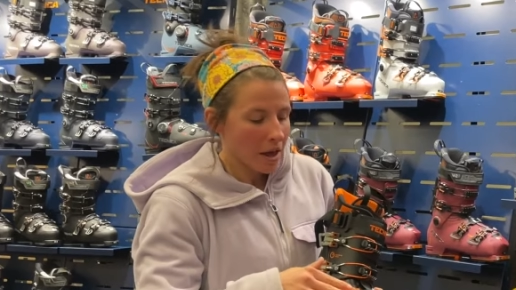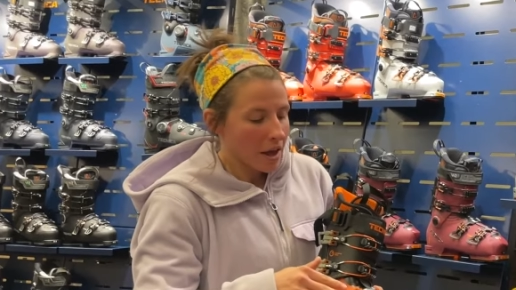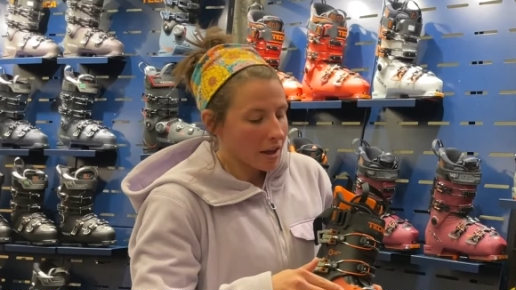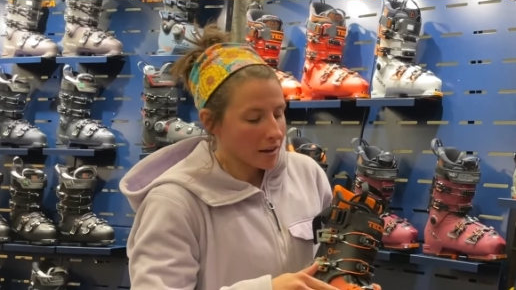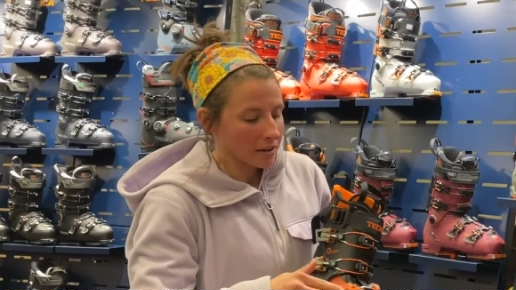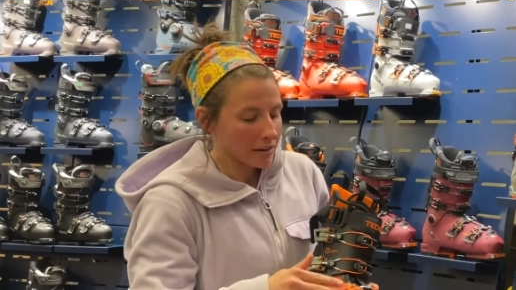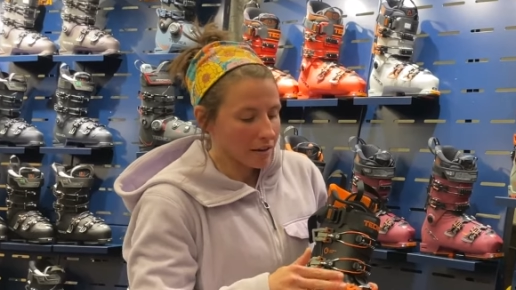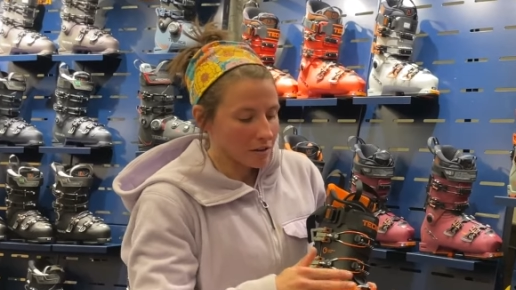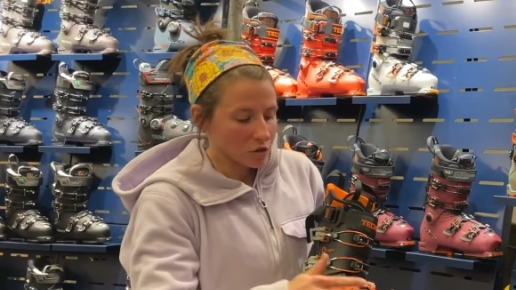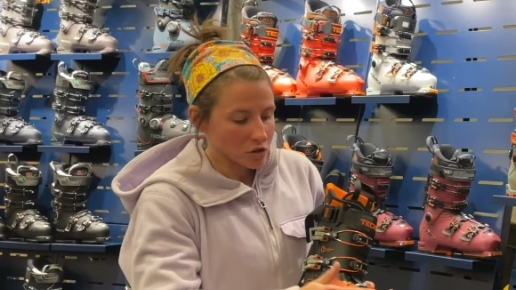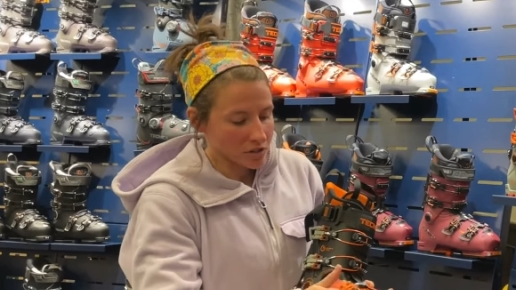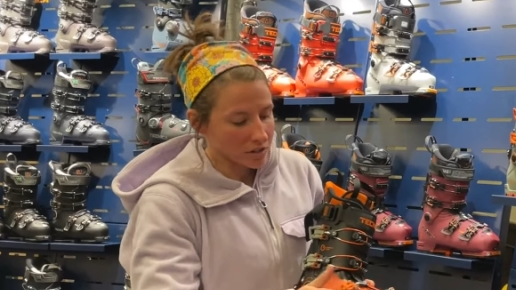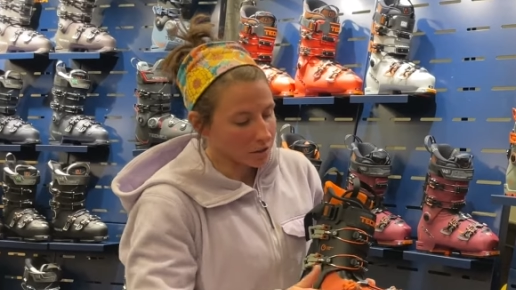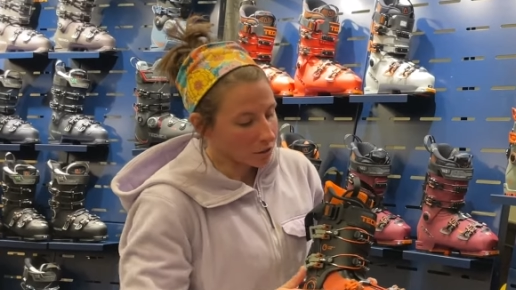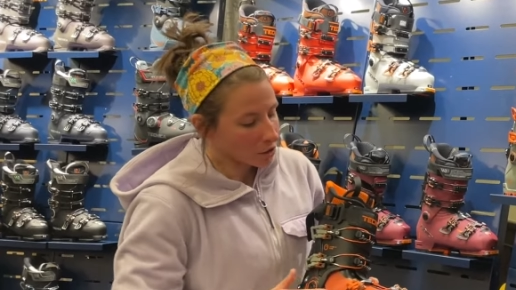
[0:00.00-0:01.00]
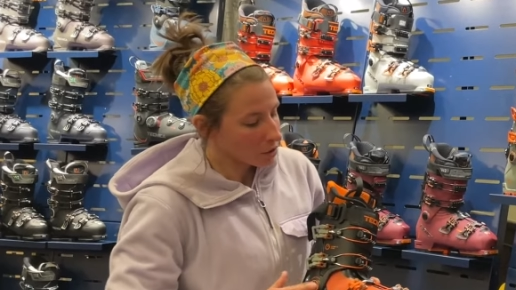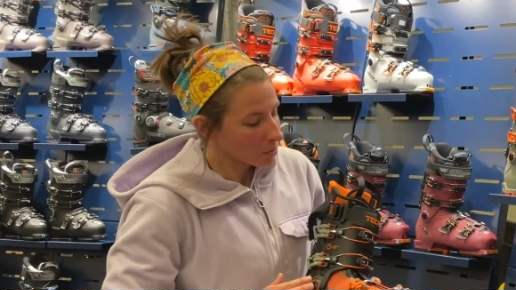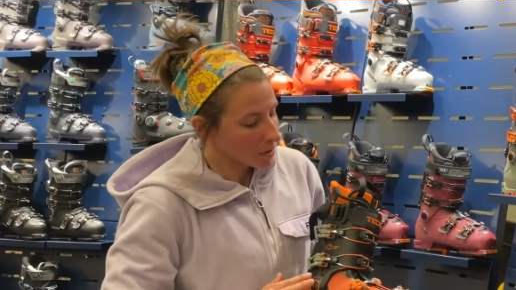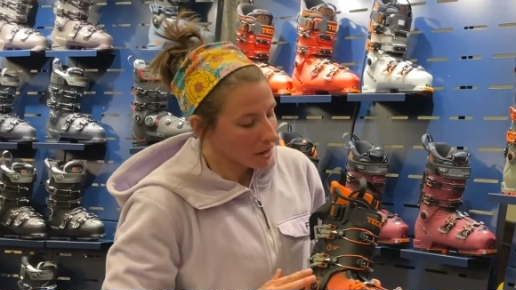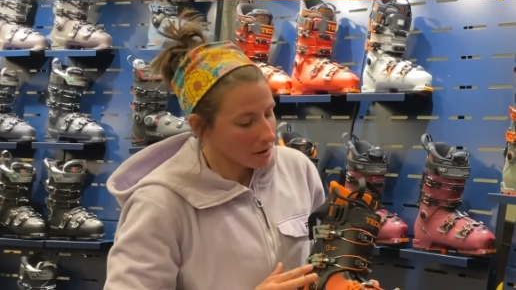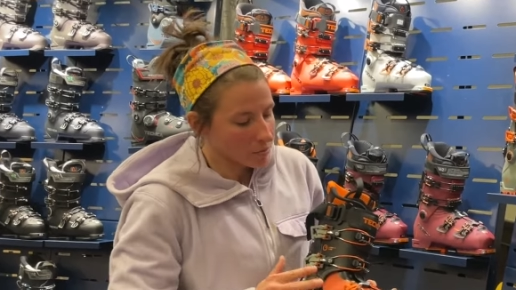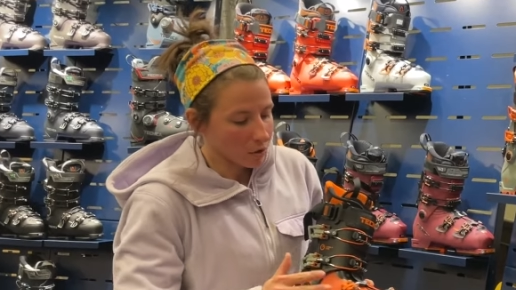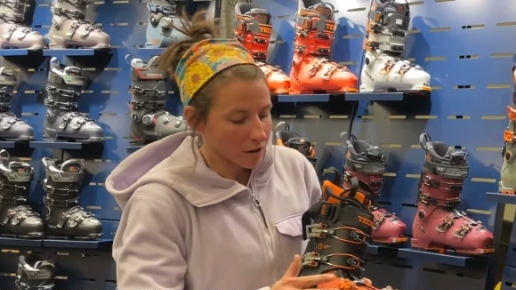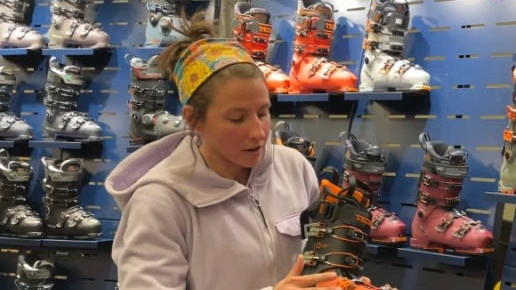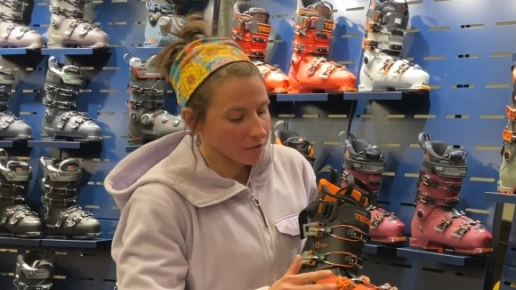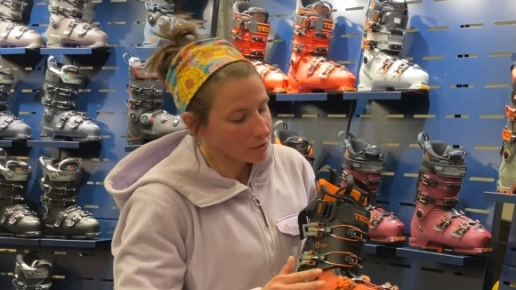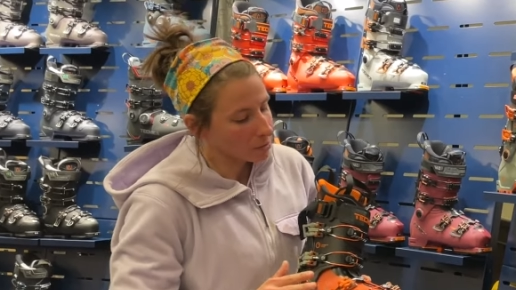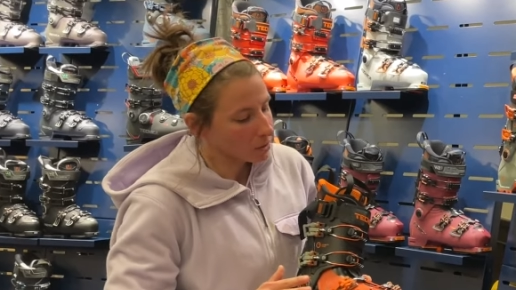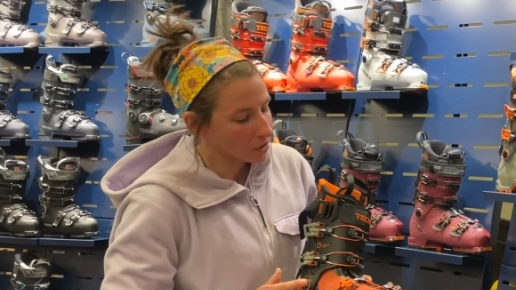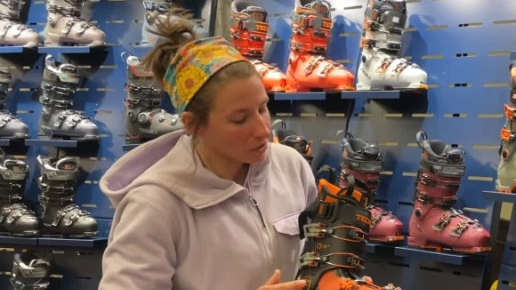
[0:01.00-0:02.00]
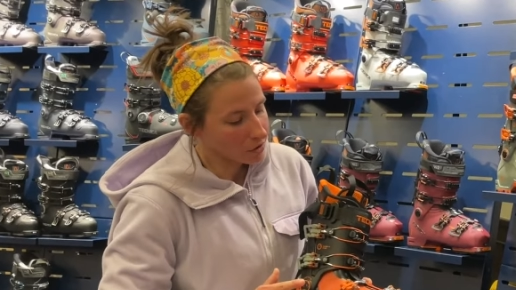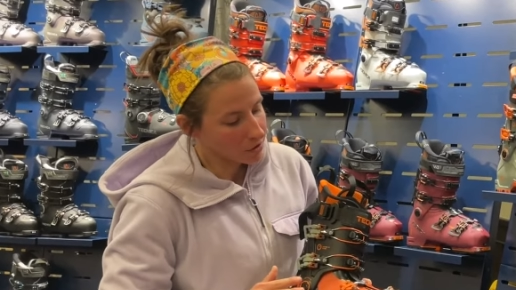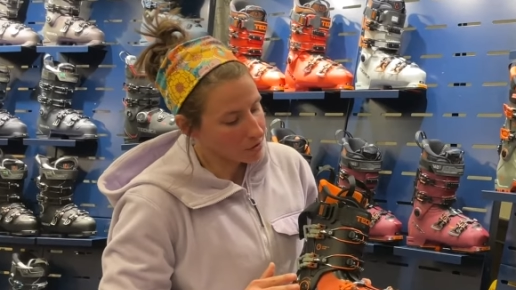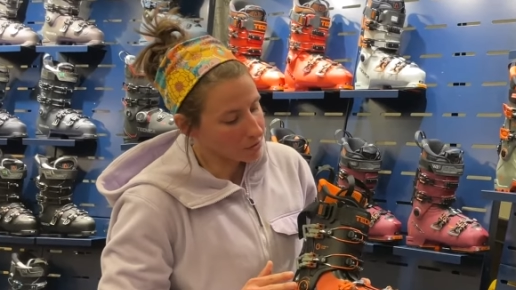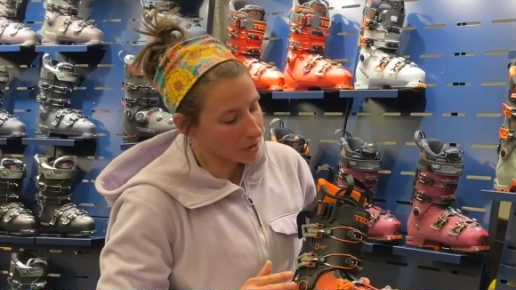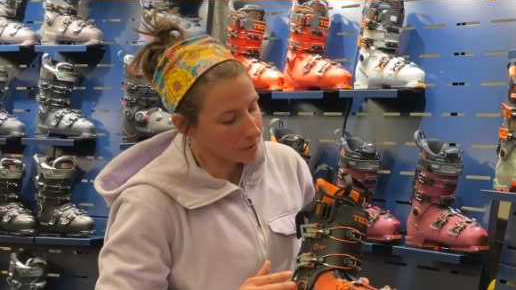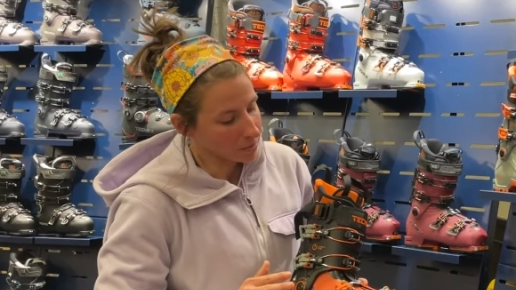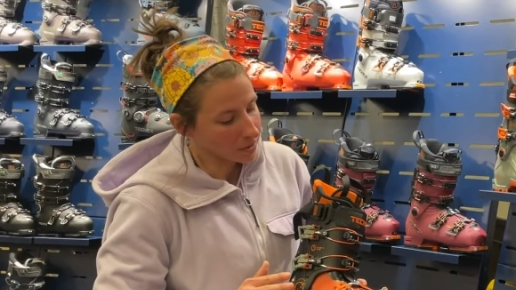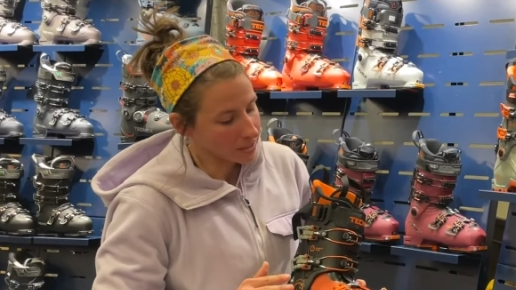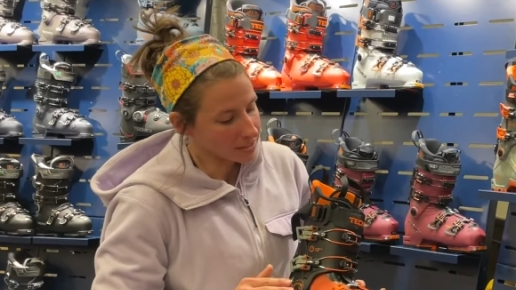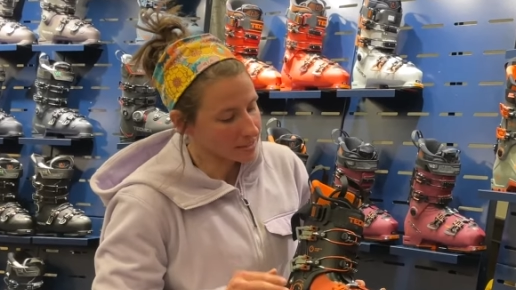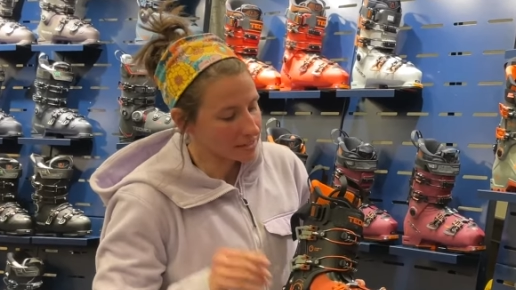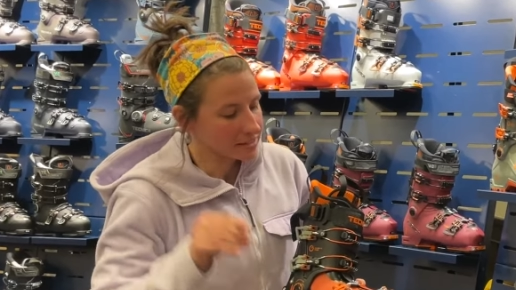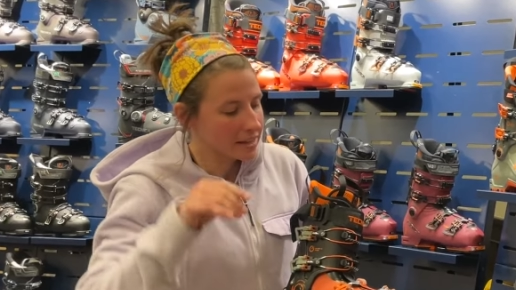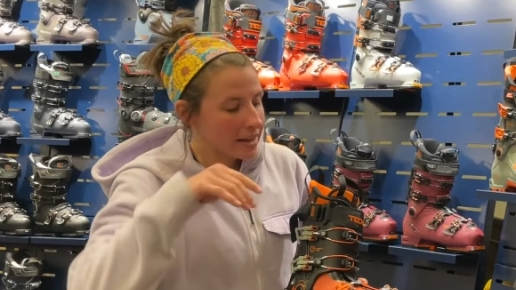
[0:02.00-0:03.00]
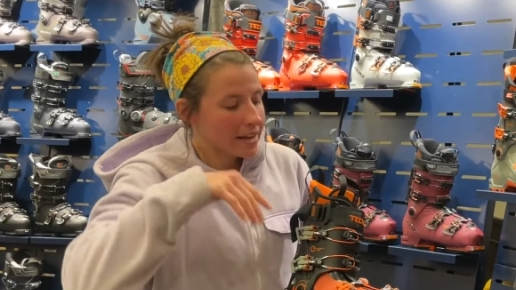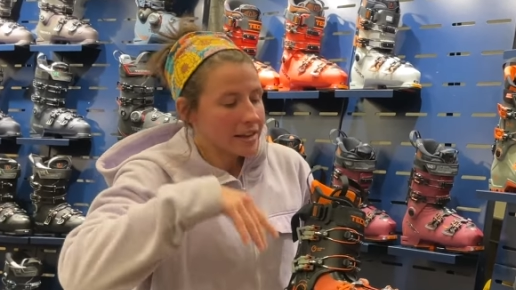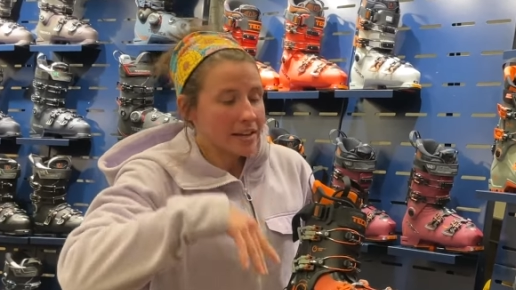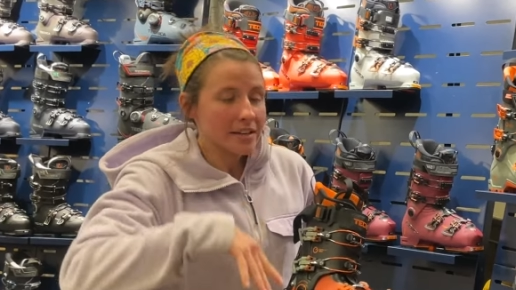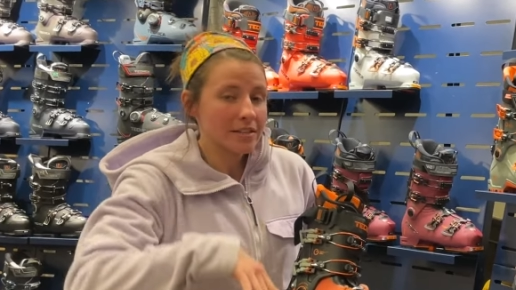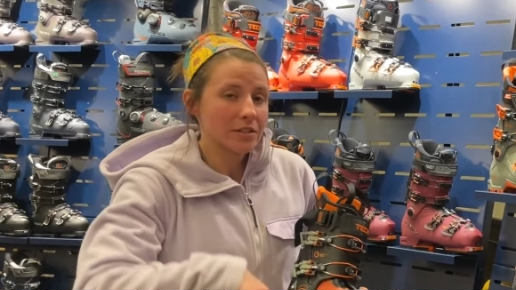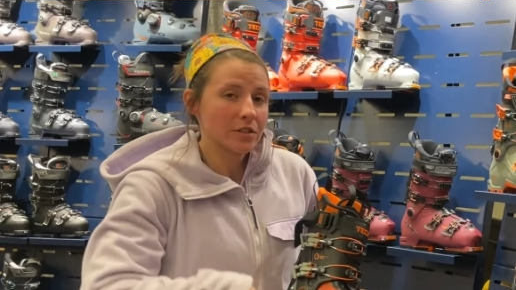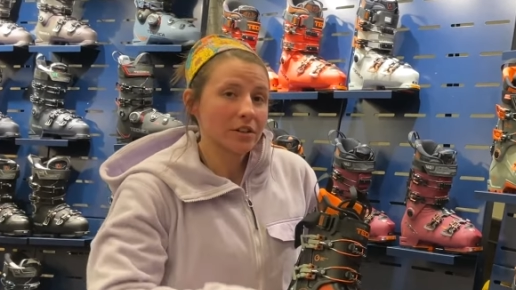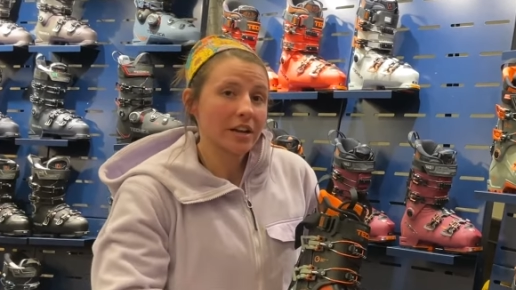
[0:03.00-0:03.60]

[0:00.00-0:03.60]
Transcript: and just a little bit more comfortable in all the right places. Easier to